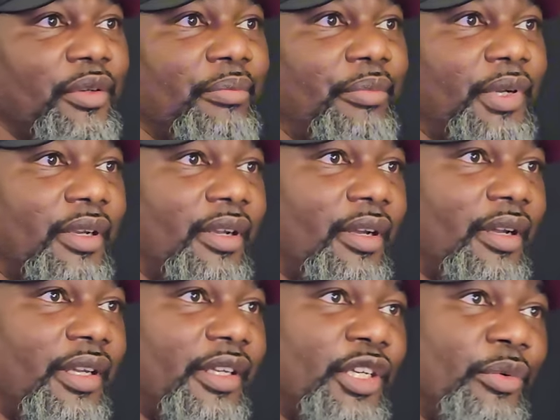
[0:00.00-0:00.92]

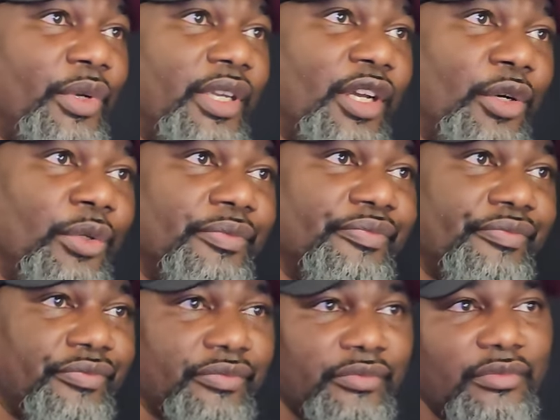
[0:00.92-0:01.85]
But here we go.
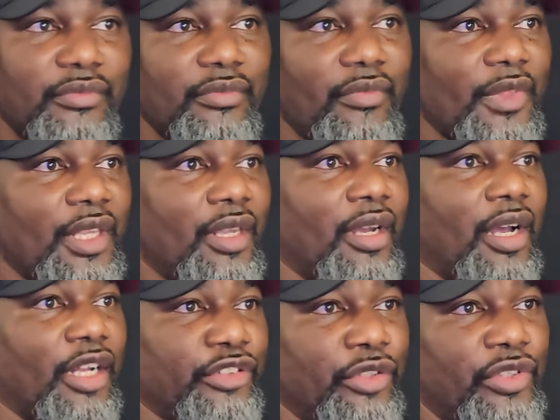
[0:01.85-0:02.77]

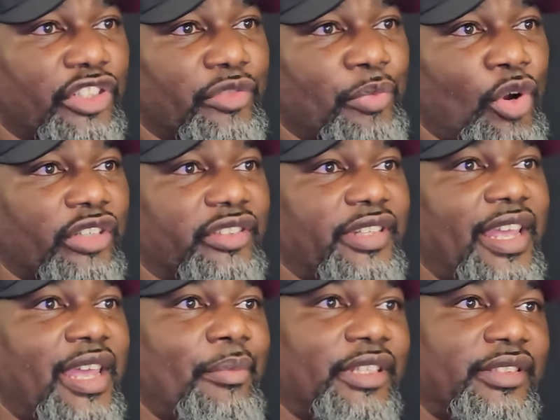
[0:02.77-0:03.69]
During Smart's
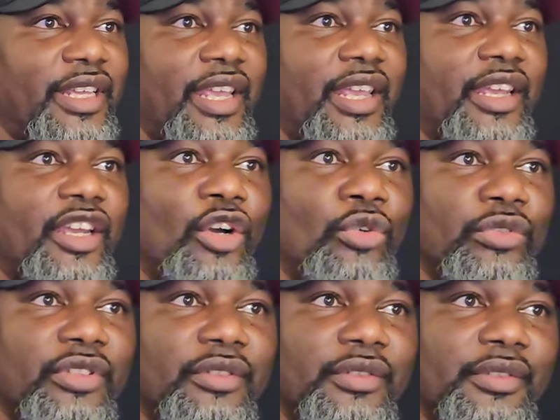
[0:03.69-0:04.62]
time as a head
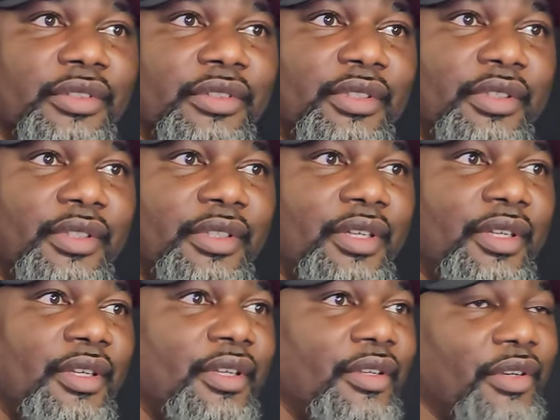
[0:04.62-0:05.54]
coach,
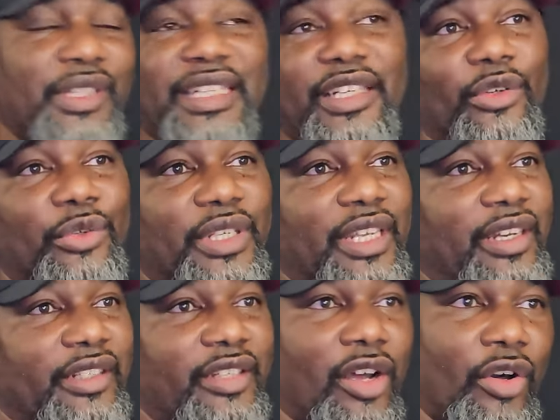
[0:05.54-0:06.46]
I ain't going to get
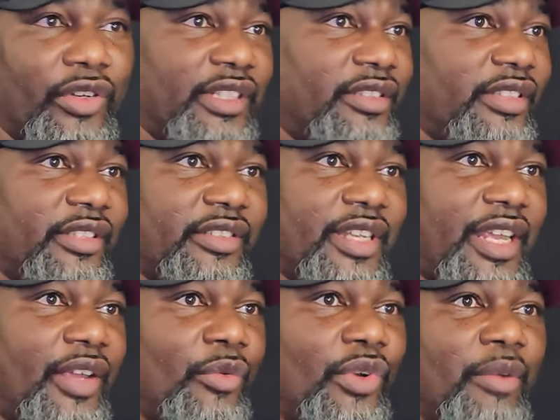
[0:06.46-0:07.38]
into all this. He's
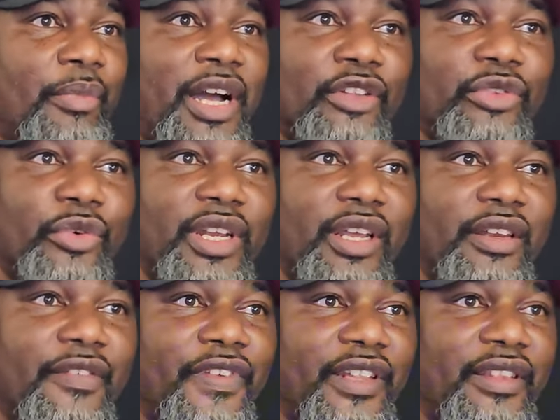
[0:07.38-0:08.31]
saying when about
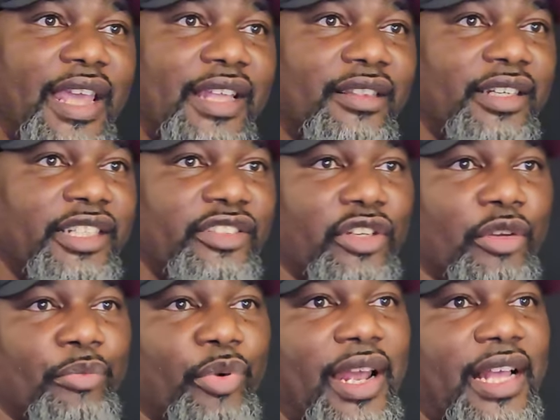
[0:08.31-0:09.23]
350 athletes
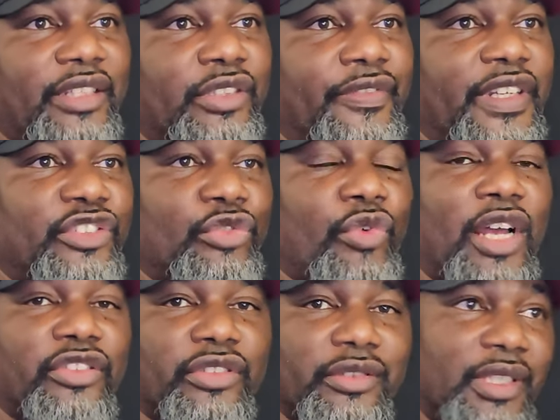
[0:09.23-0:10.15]
comprised of his
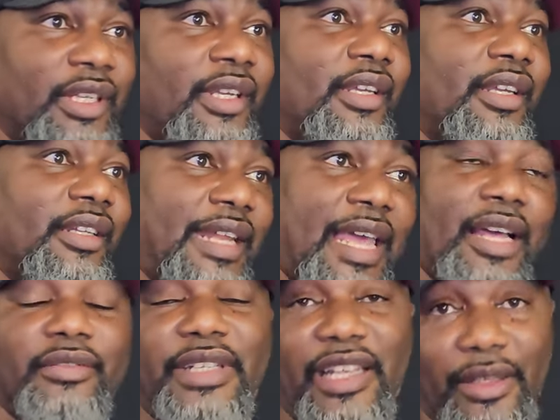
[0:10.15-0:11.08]
rosters.
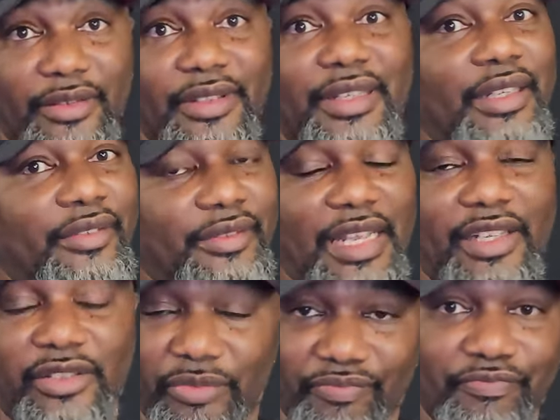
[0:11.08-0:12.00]
Now,
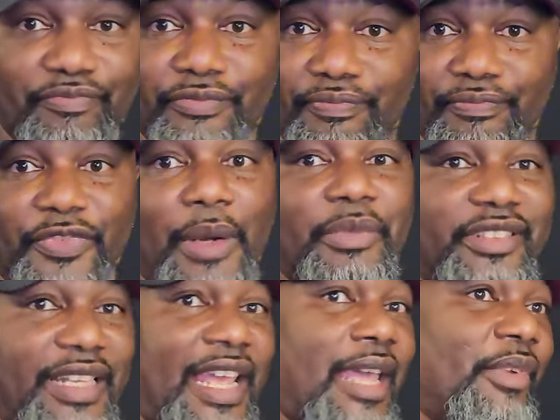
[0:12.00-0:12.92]
that's from the
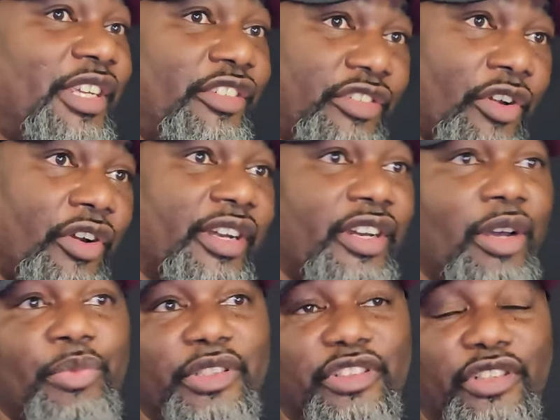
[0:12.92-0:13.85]
time he started
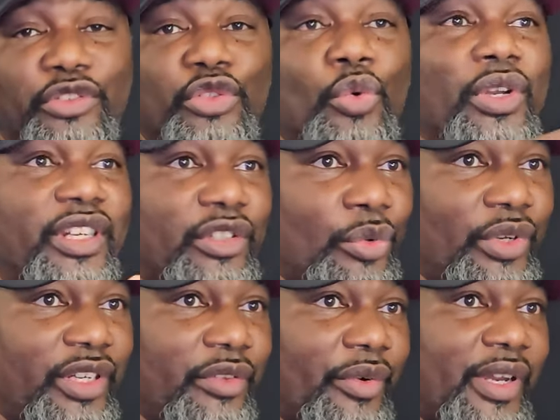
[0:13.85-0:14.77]
up until
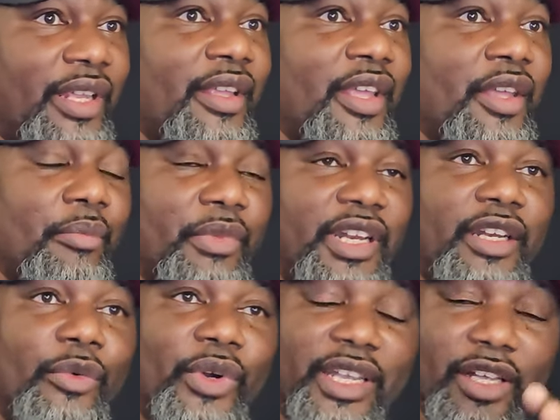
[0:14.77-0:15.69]
2023. But
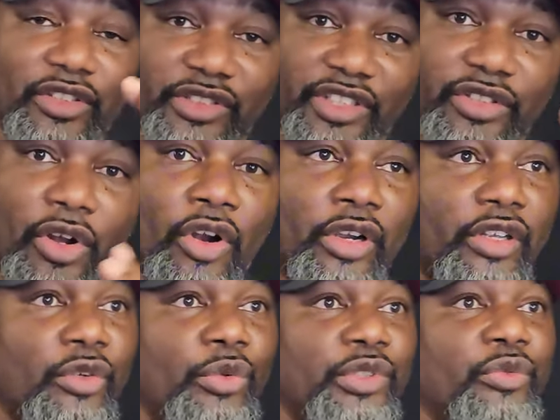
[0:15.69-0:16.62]
anyway, because this
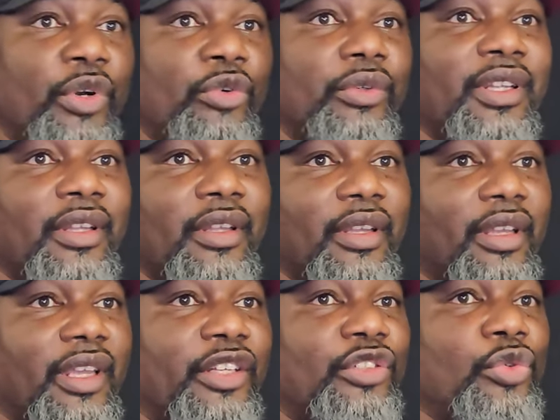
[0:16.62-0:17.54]
article was wrote
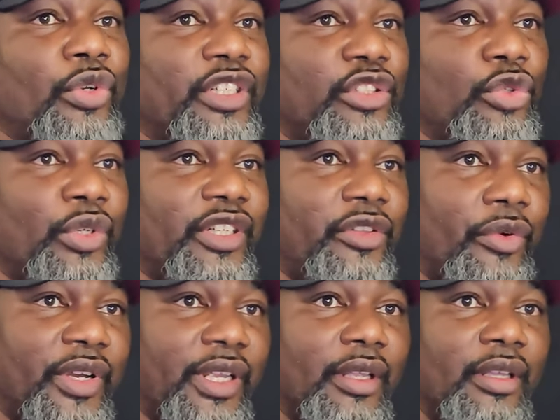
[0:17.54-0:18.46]
in
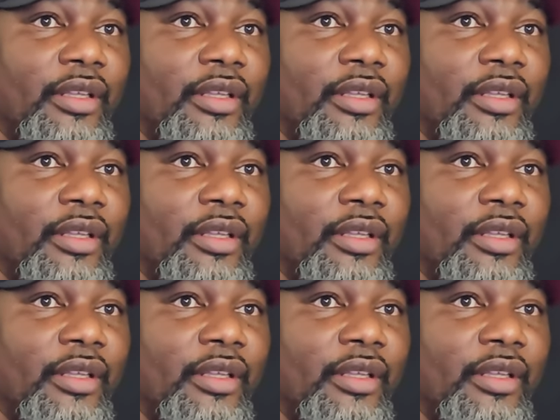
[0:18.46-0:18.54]
2023.